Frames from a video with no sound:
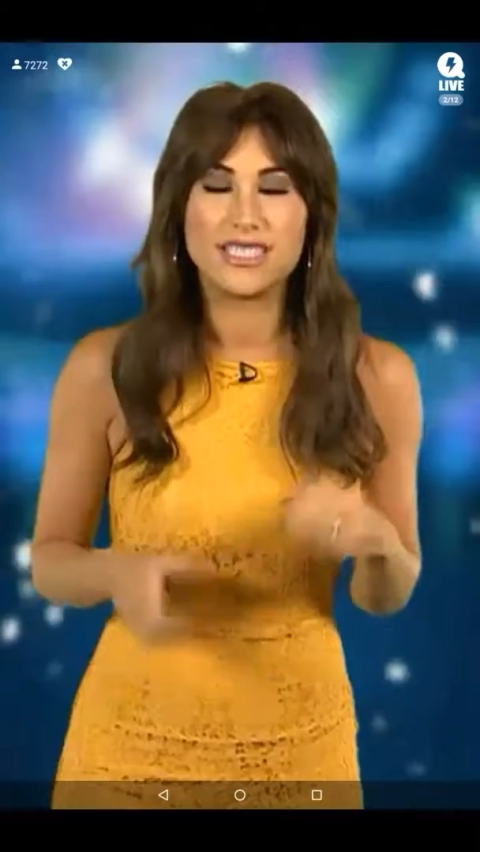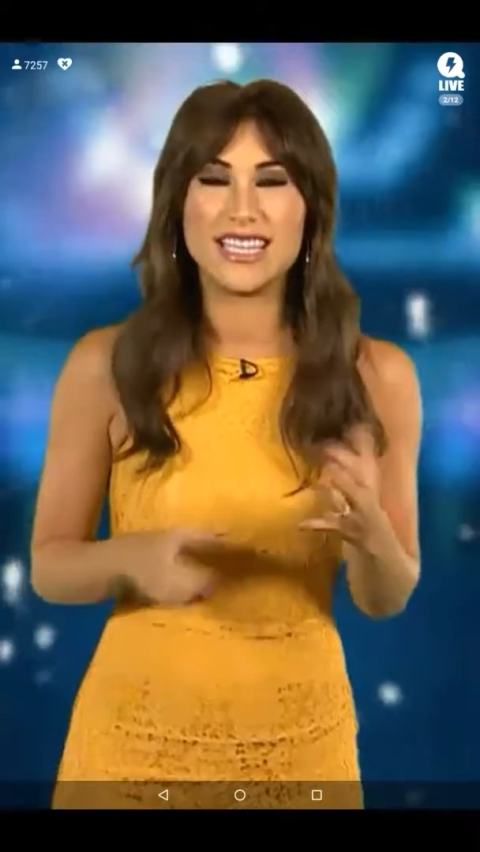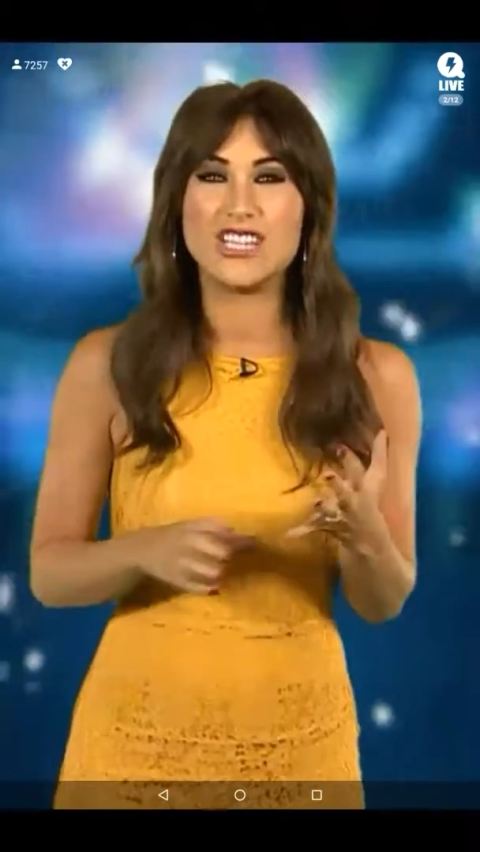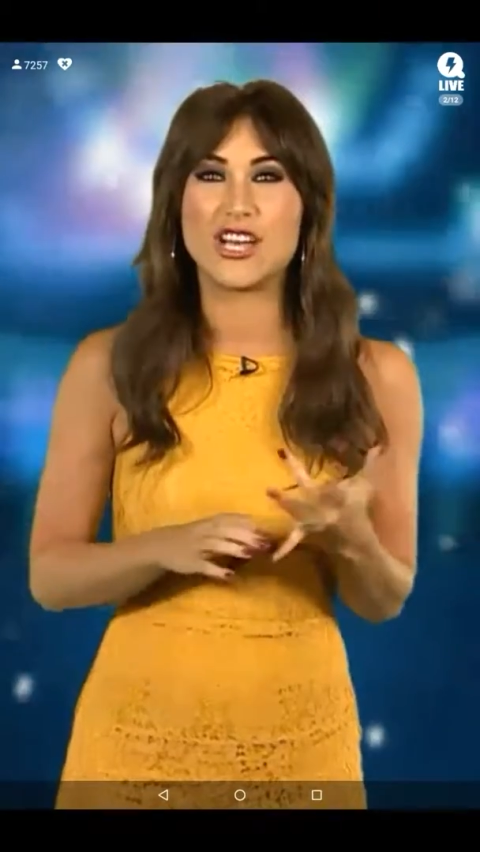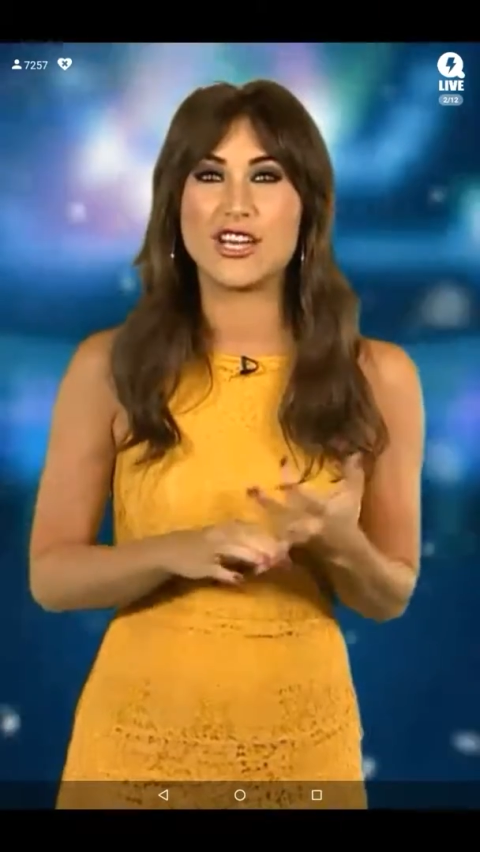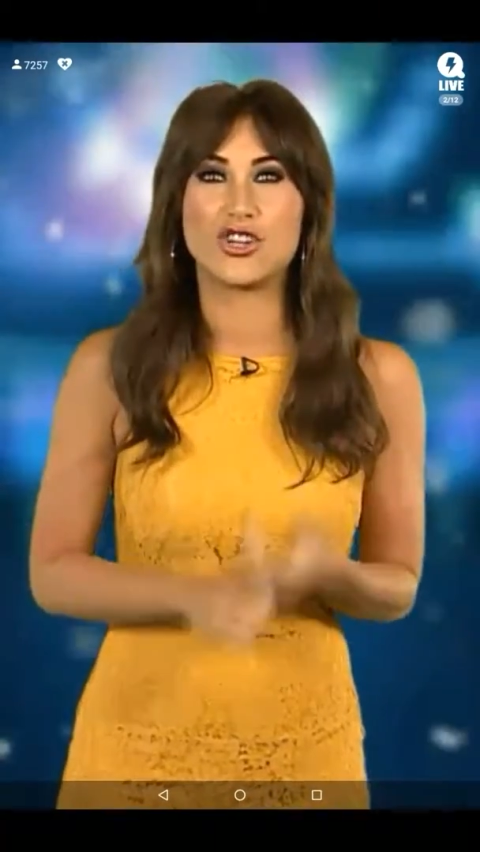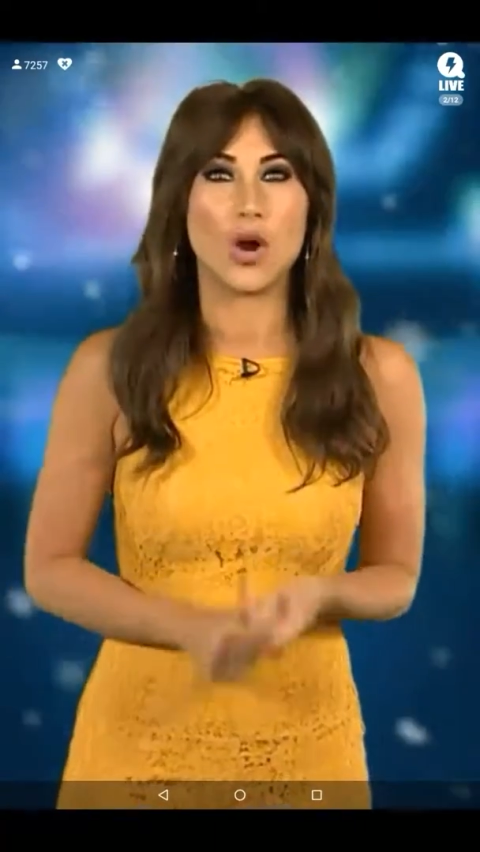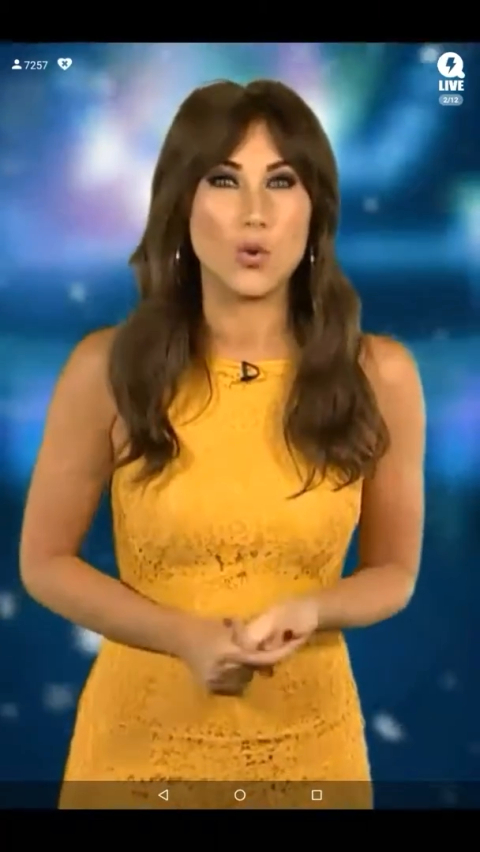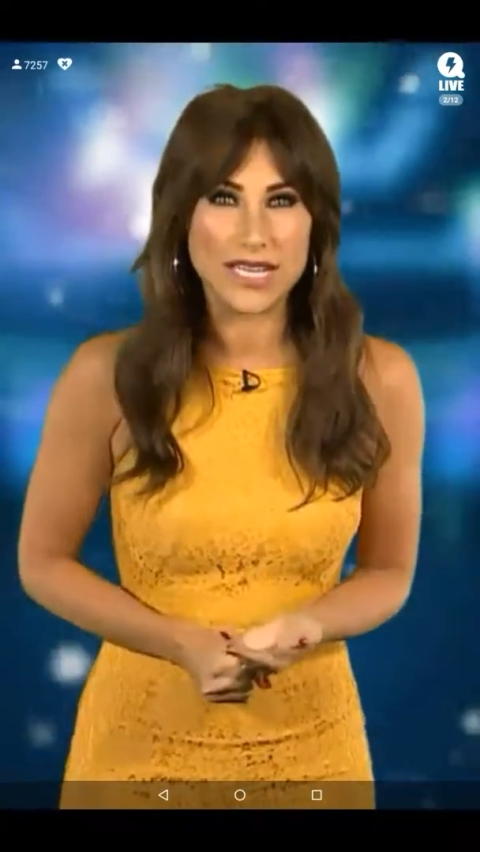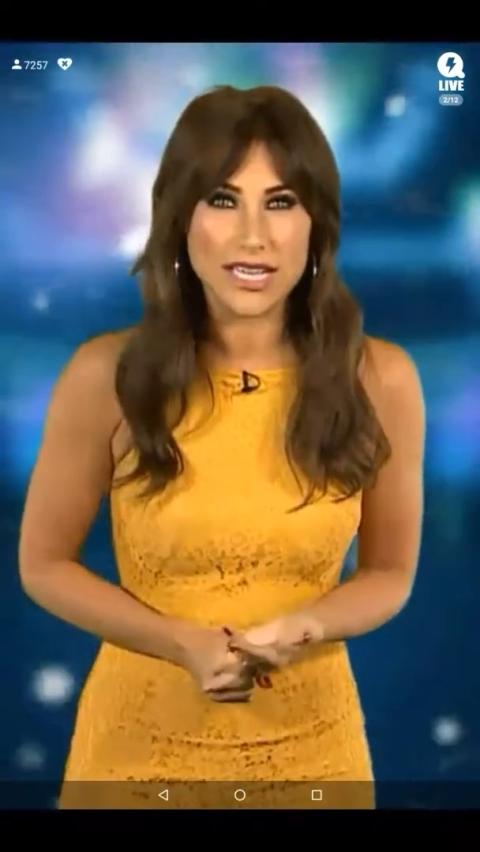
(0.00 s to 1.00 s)
the DJ
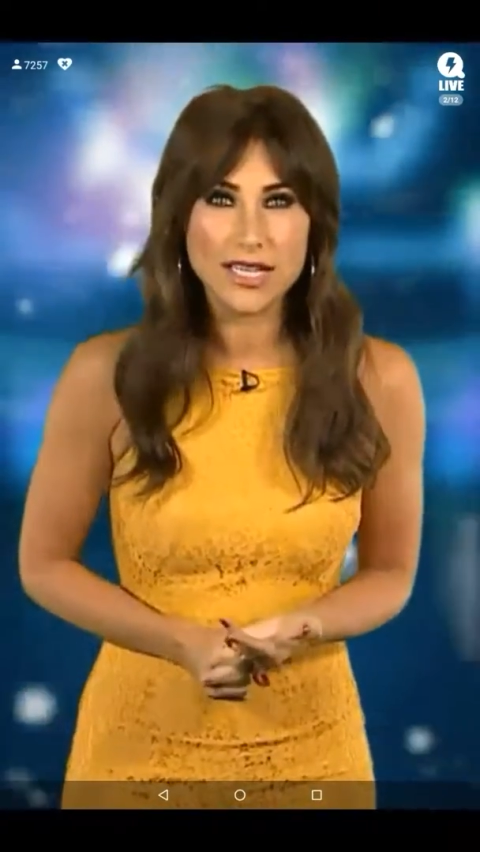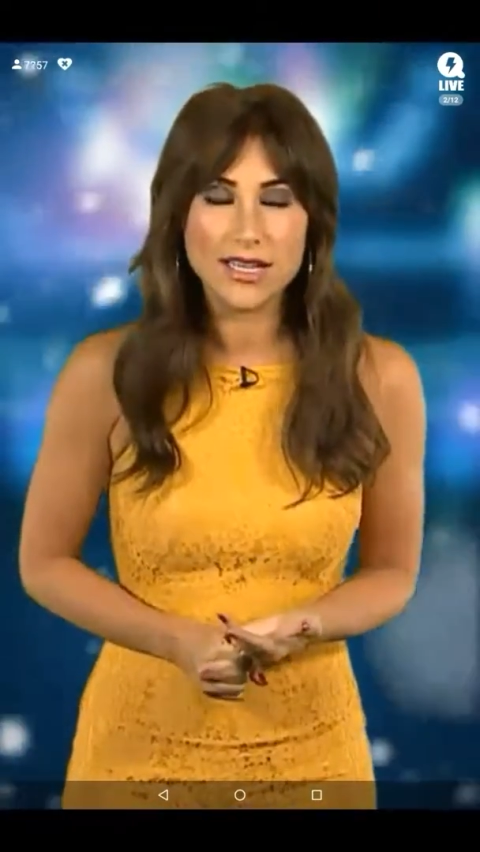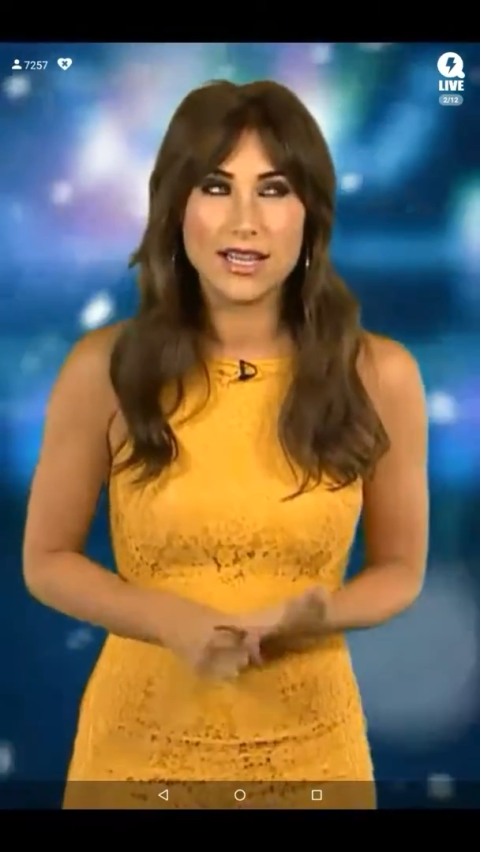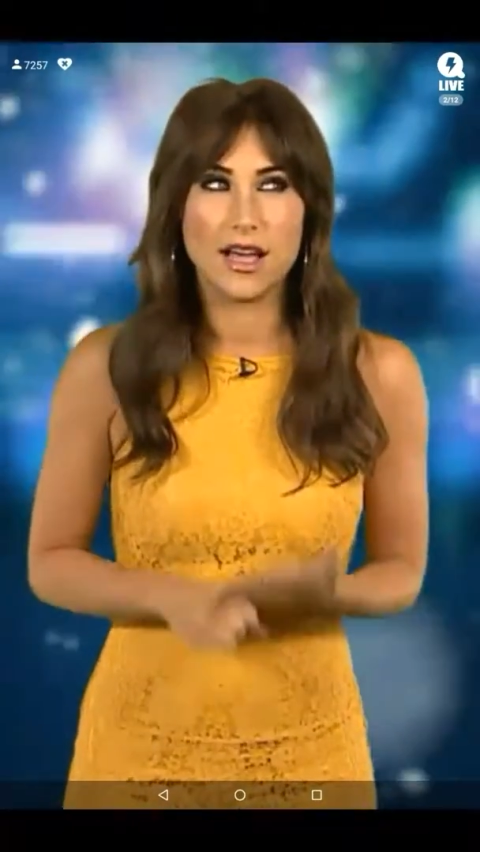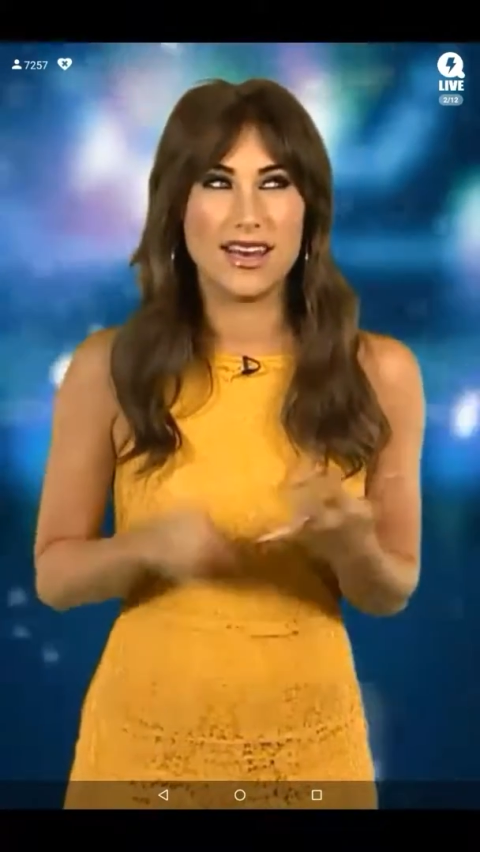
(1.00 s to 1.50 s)
Goldie,